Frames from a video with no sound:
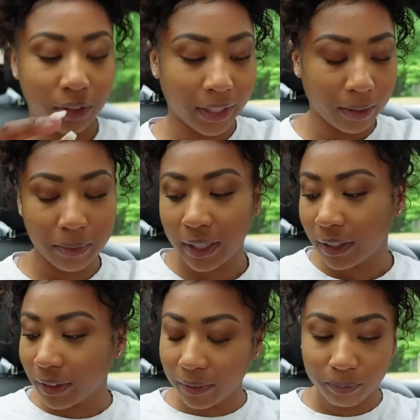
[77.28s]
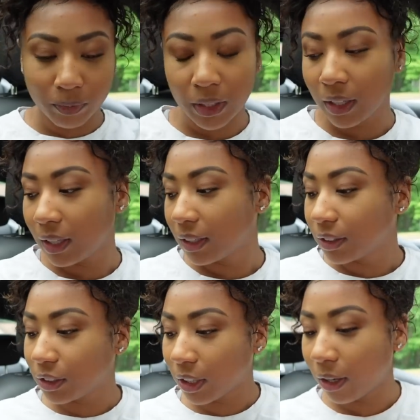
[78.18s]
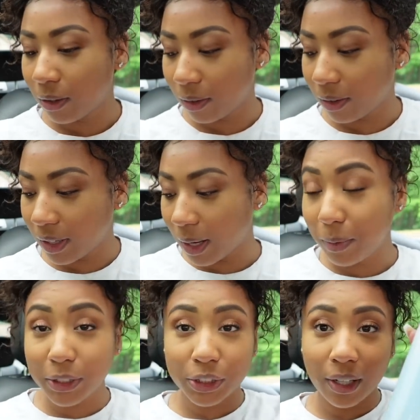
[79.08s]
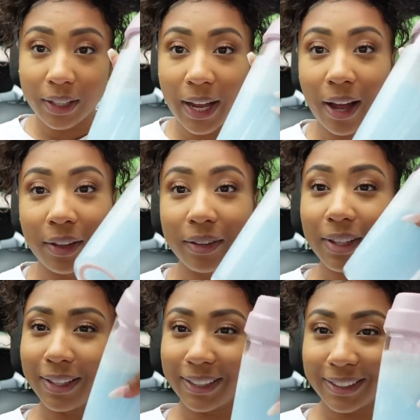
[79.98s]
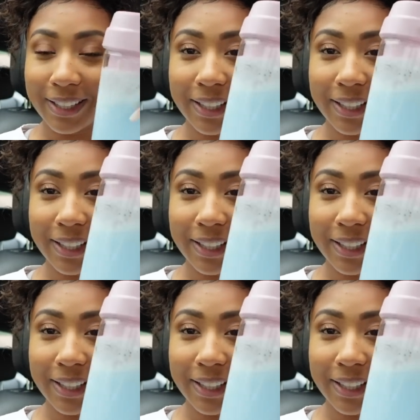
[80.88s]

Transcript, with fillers: thing up there. So I want to show y'all that. I'll leave the link to